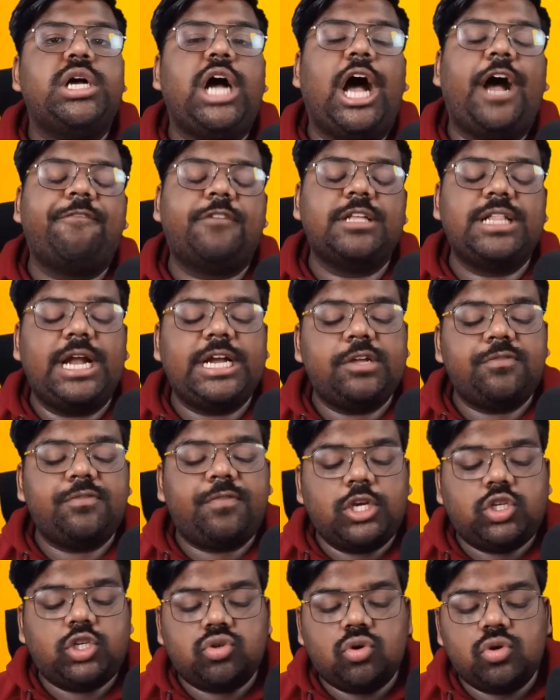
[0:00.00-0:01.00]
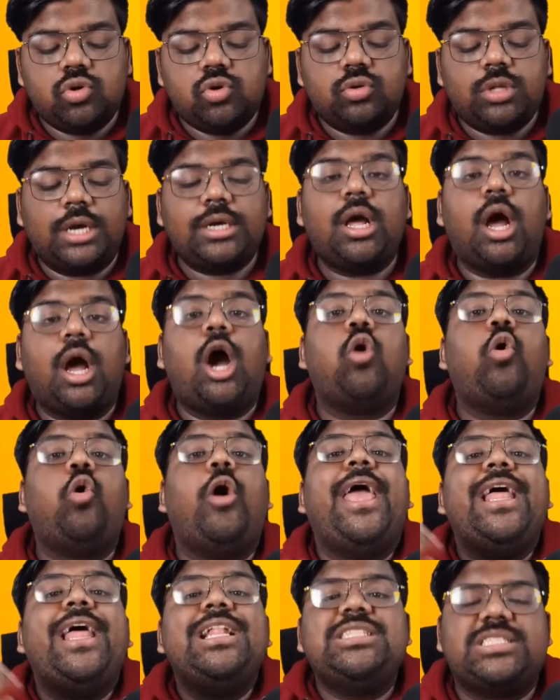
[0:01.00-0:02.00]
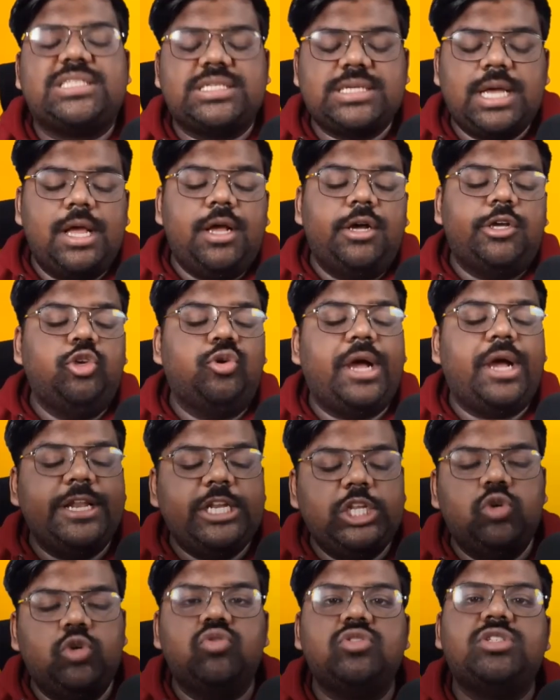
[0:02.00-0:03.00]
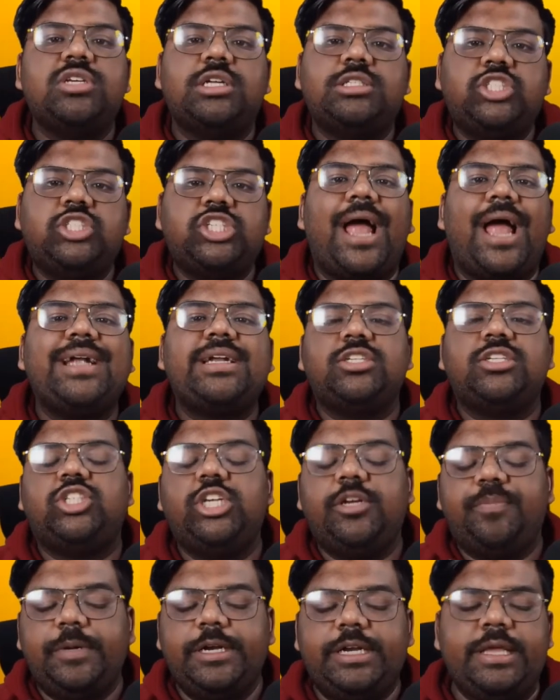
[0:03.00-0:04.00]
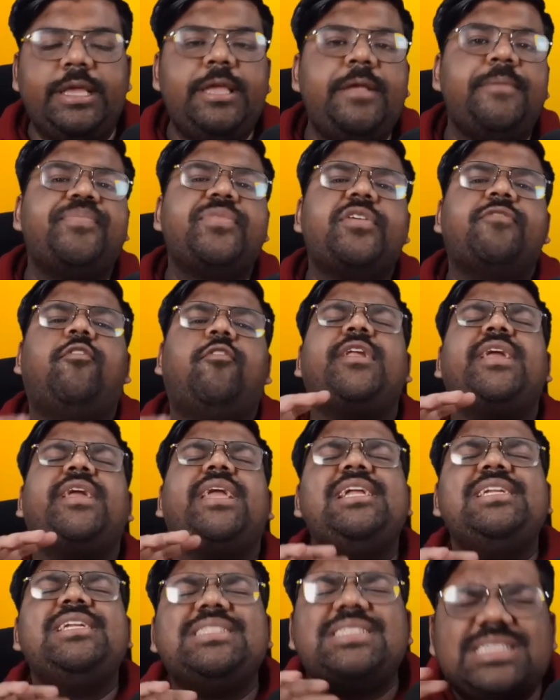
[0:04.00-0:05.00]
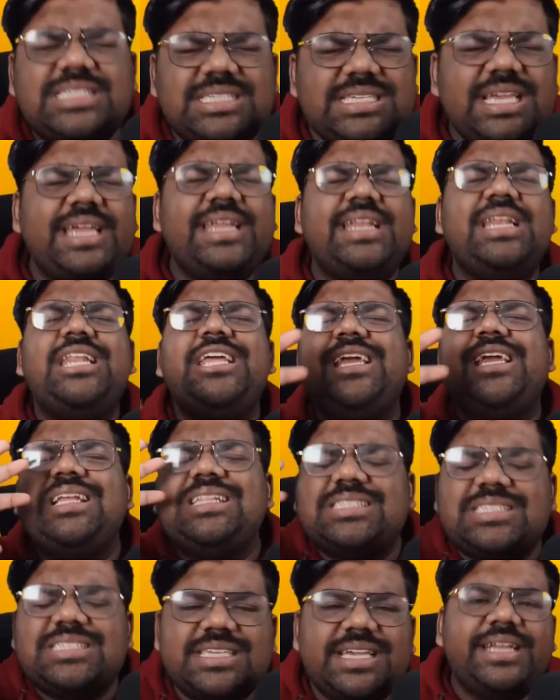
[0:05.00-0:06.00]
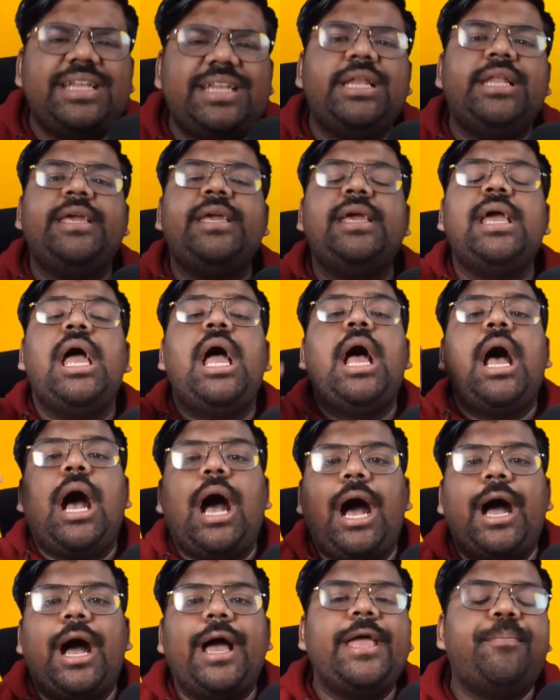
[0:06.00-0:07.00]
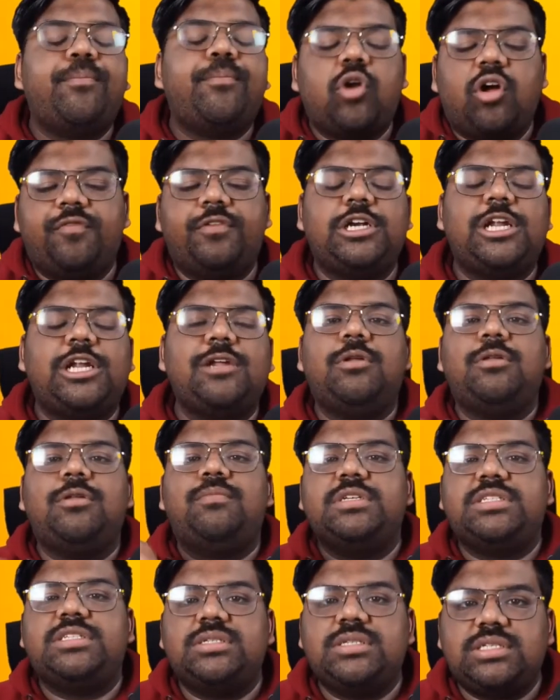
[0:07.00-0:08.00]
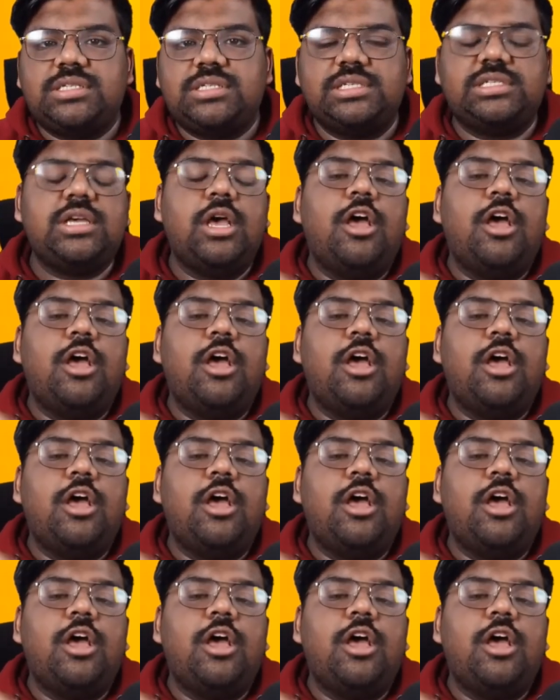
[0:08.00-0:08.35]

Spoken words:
After that, if I show you that how else you can use ChatGPT for insanely high profitable businesses